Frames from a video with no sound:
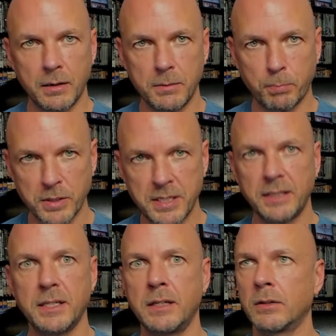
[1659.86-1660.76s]

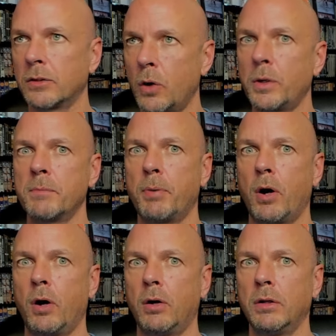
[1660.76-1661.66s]
predicting Logan
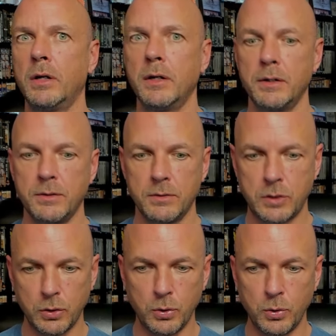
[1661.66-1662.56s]
Paul
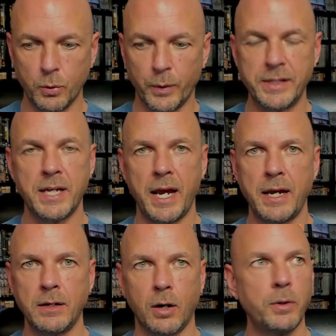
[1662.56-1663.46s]
to
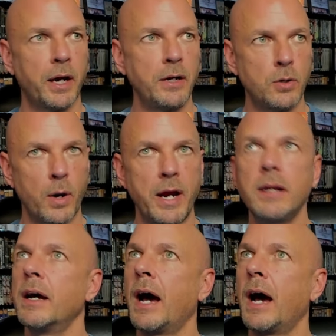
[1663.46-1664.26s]
retain, okay, great.